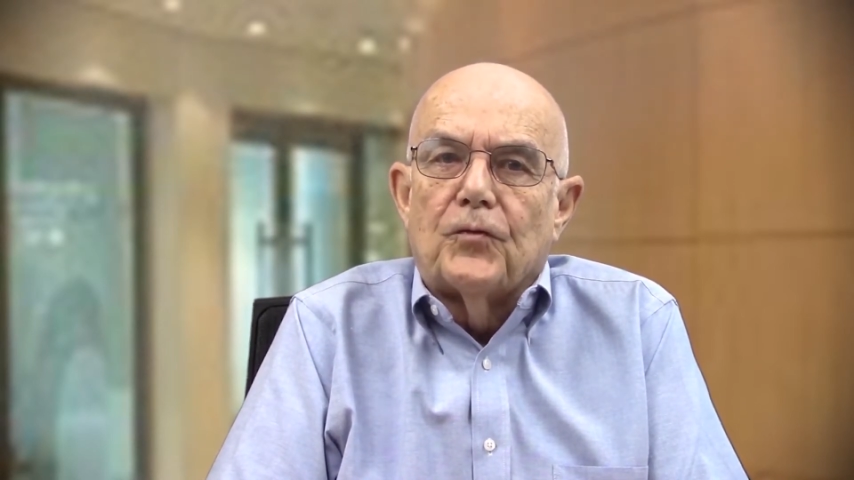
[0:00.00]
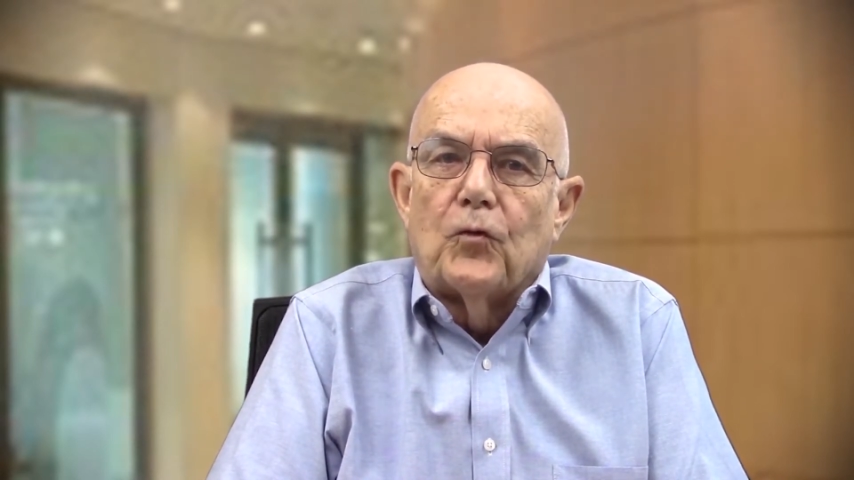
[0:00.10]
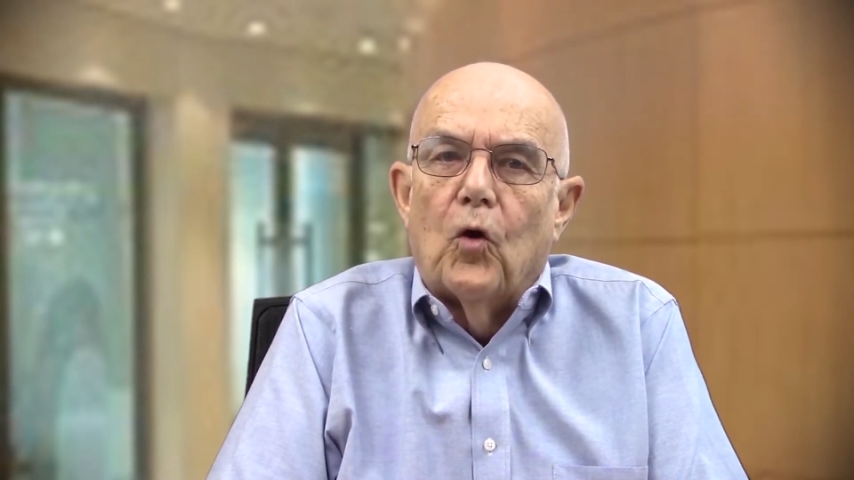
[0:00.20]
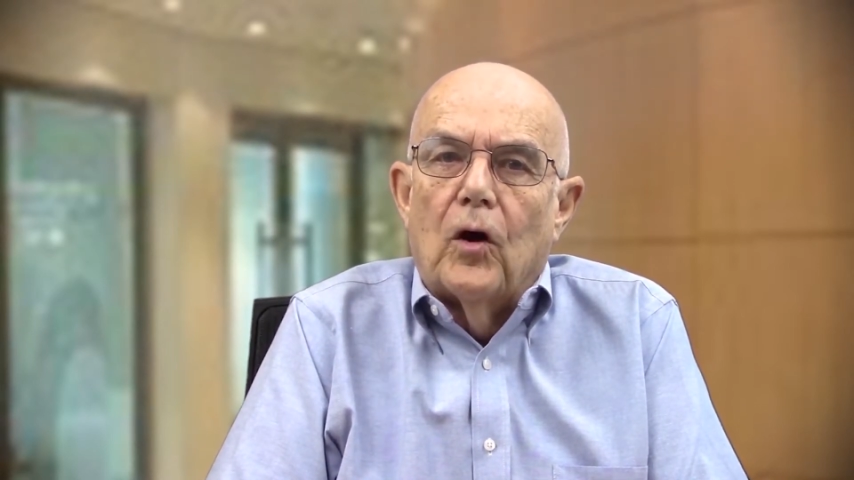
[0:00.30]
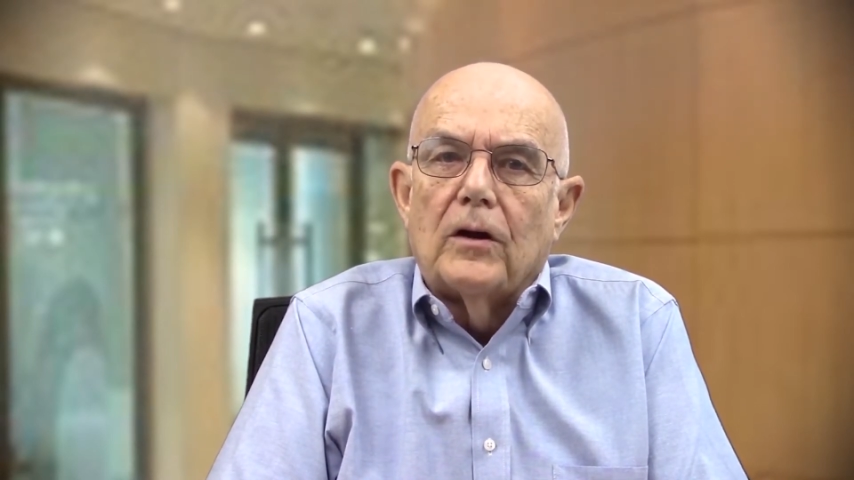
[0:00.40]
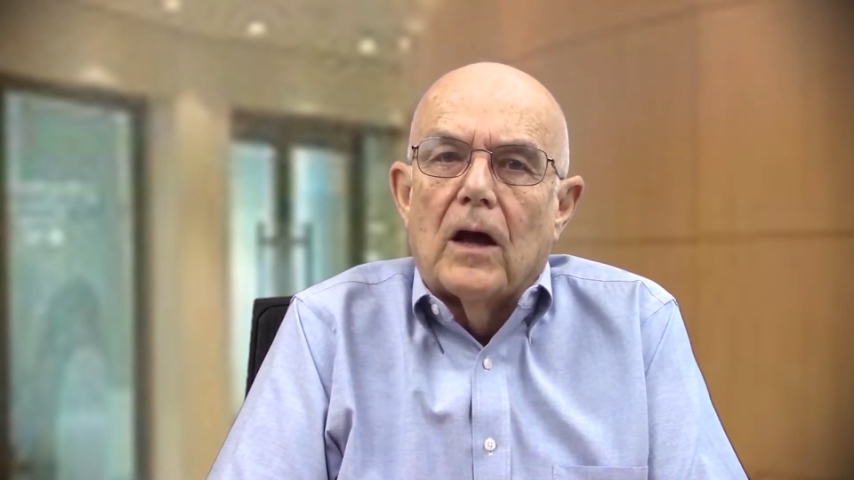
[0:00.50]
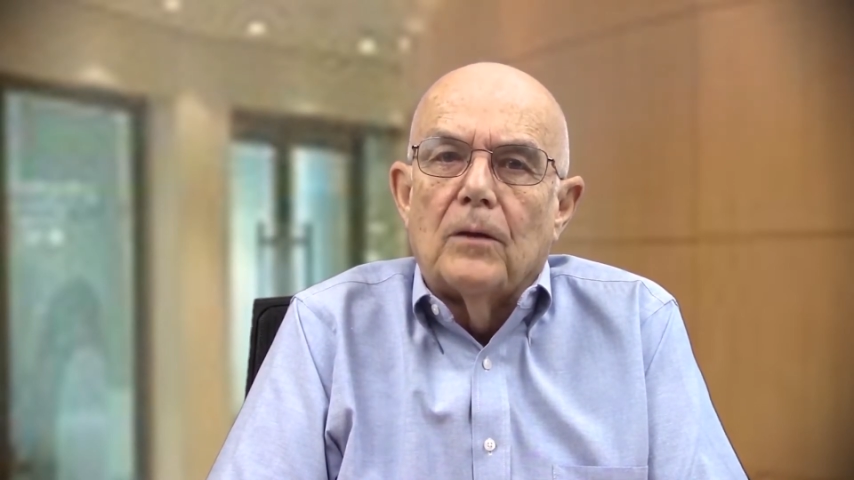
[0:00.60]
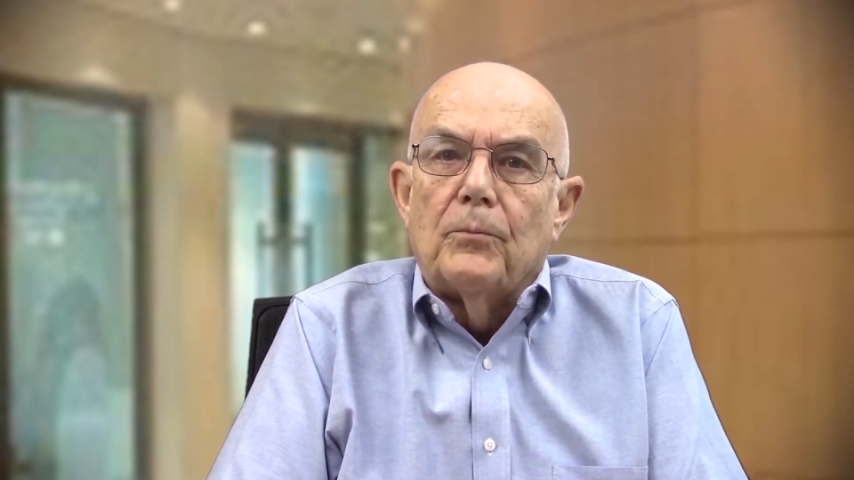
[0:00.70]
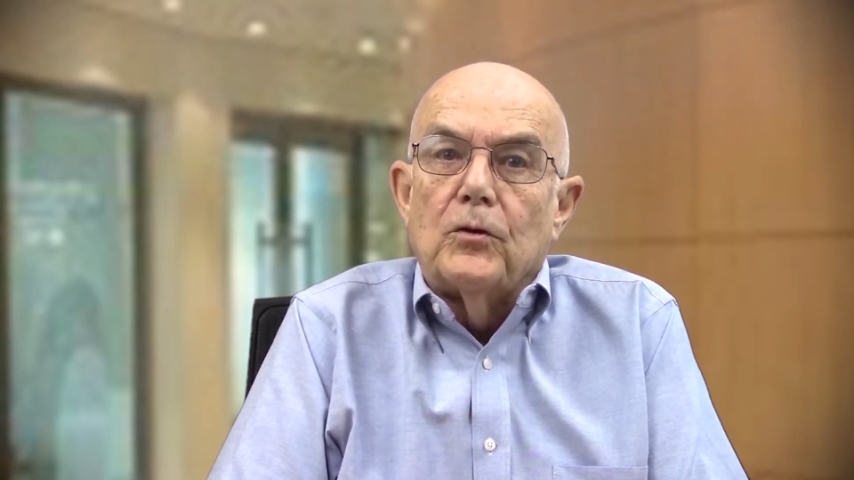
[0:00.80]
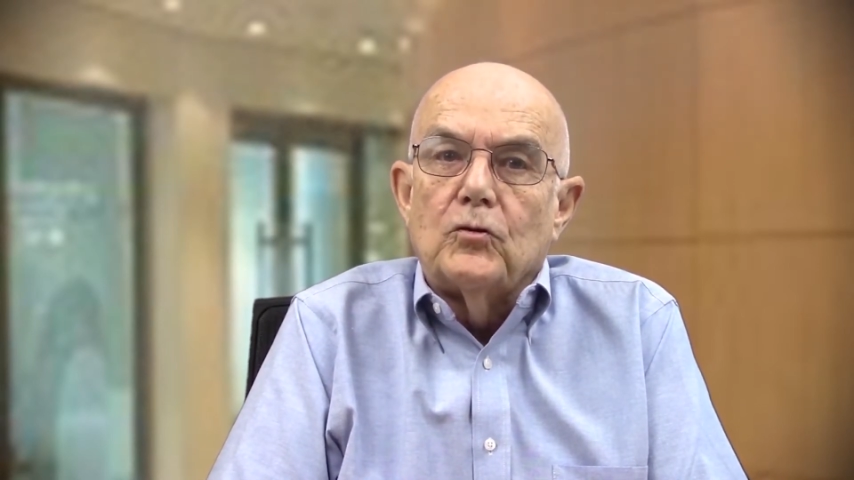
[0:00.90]
fraud and
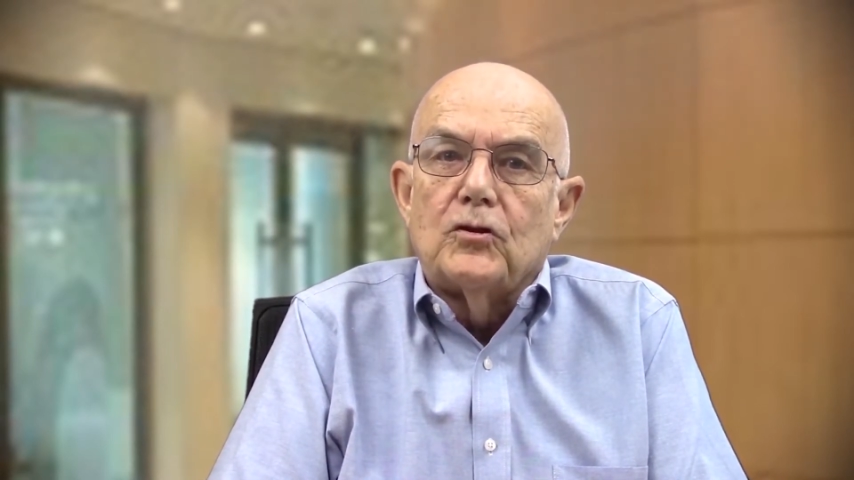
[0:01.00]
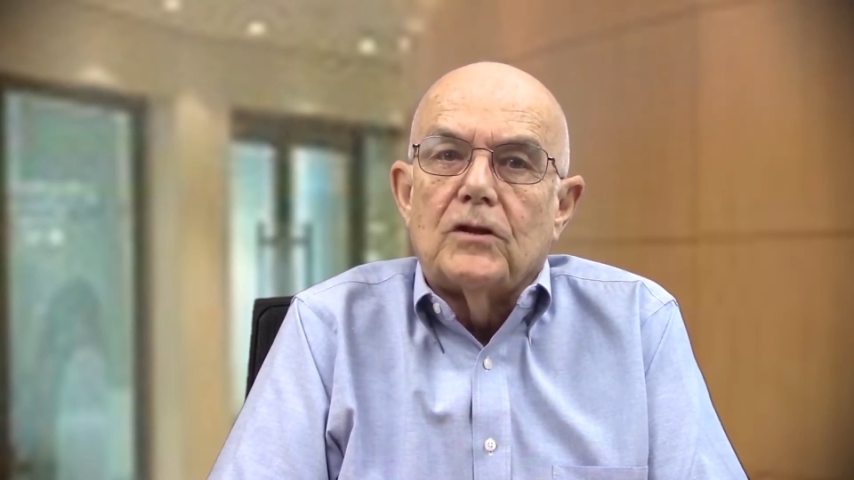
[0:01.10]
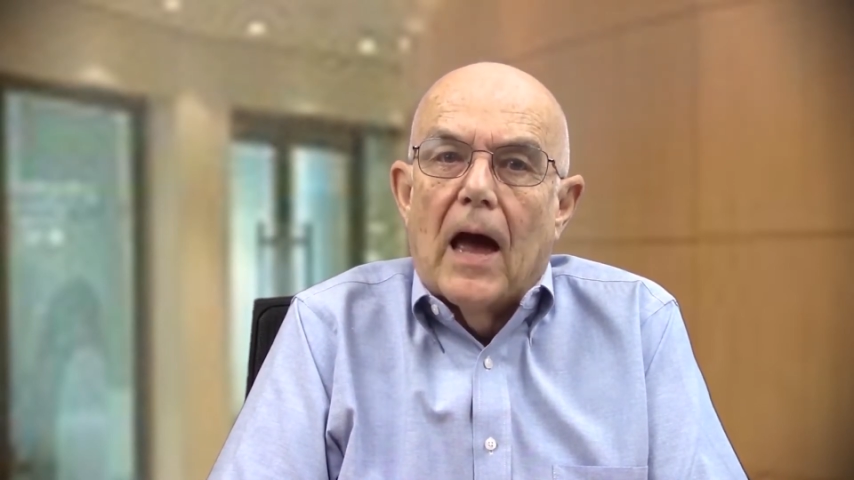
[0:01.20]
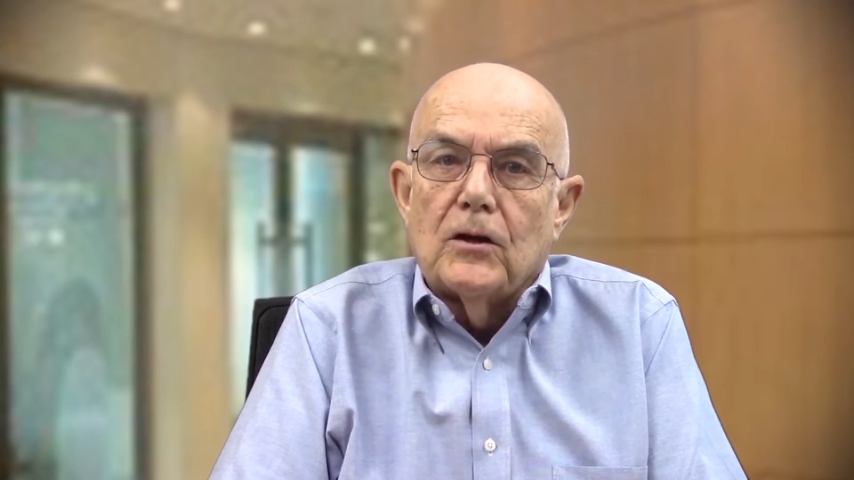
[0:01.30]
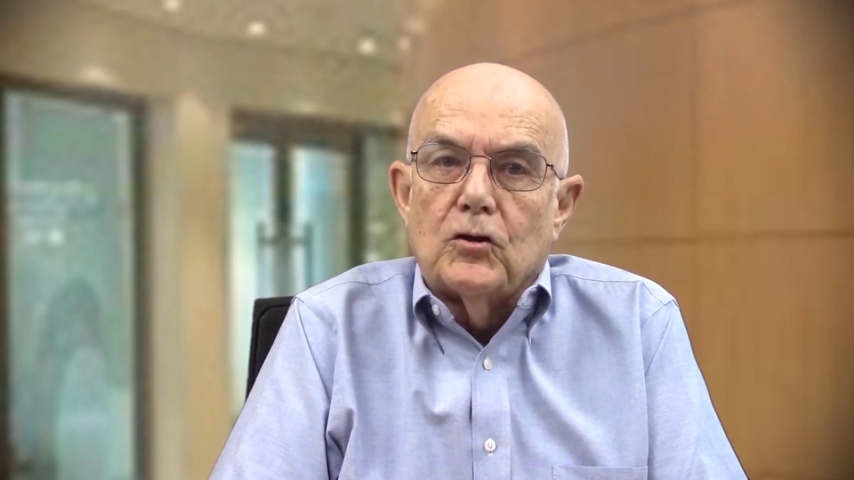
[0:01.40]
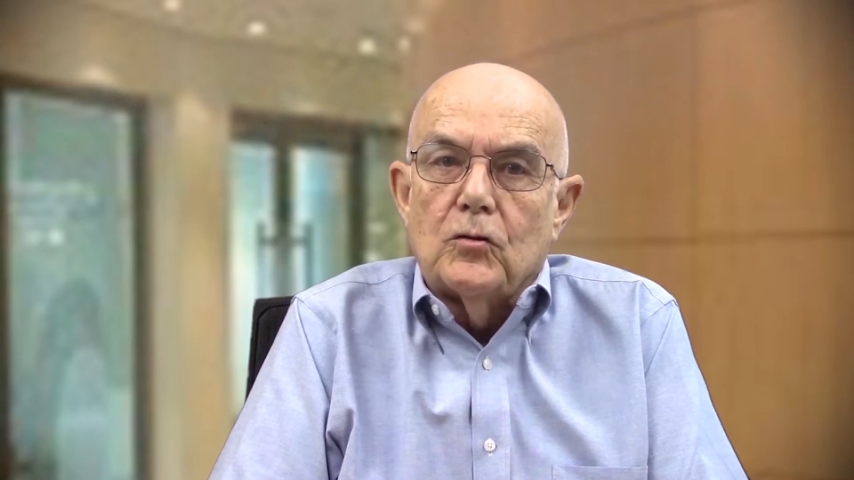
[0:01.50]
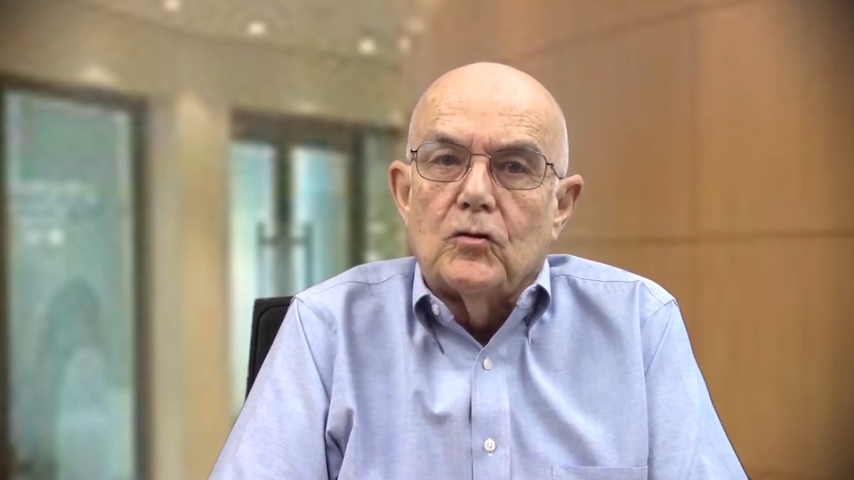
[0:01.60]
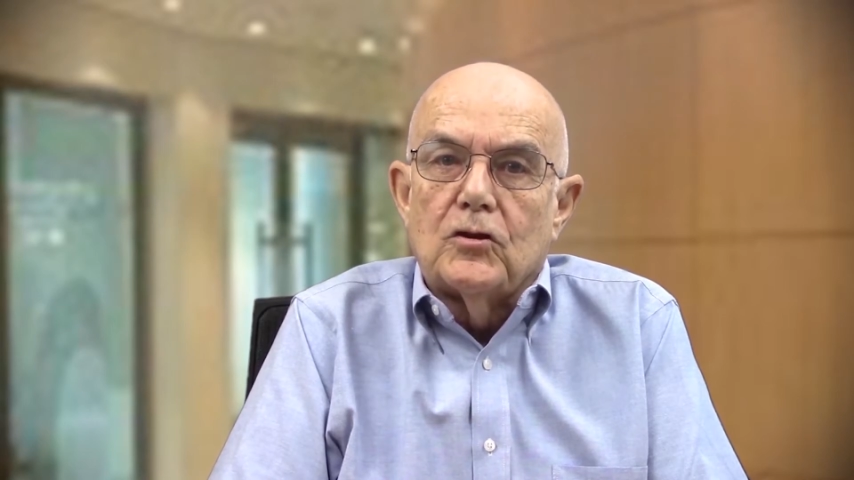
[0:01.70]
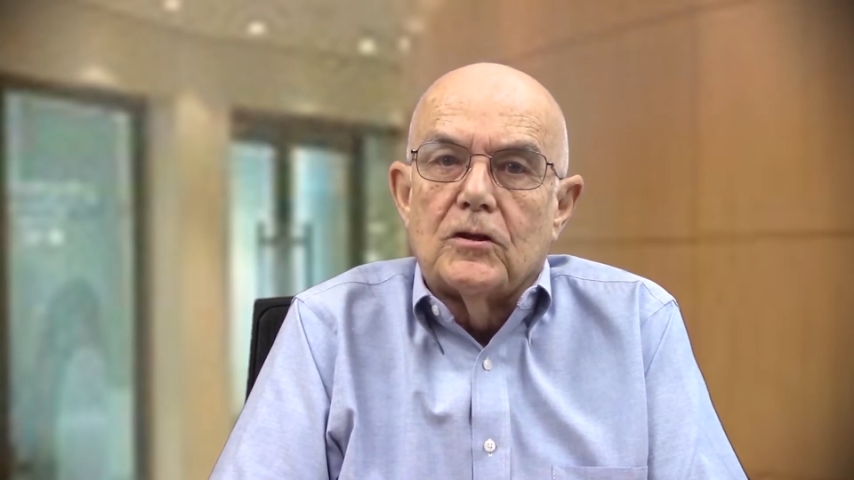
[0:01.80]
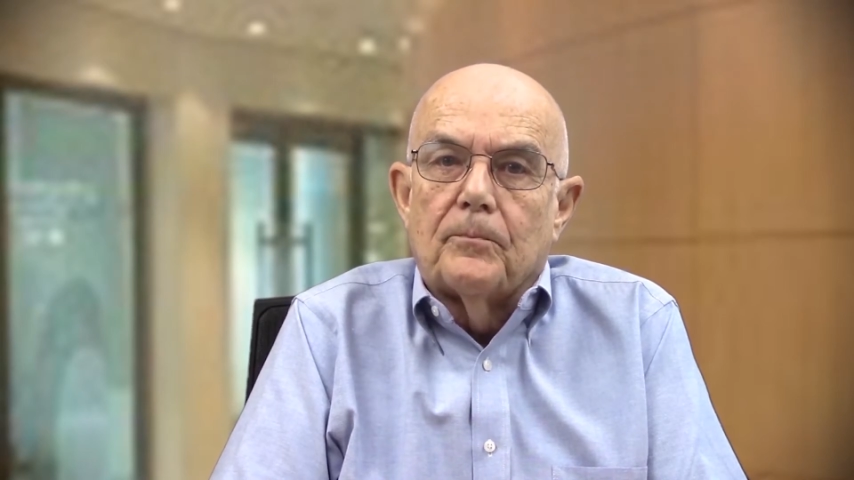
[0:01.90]
abuse
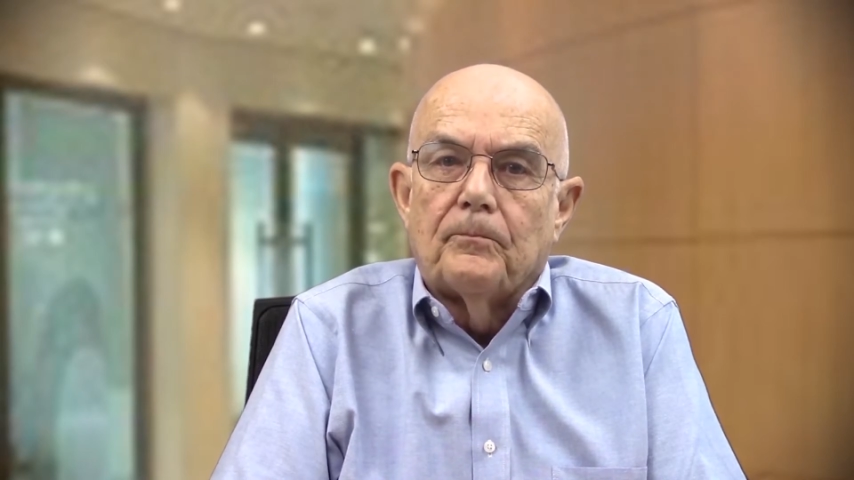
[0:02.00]
statutes.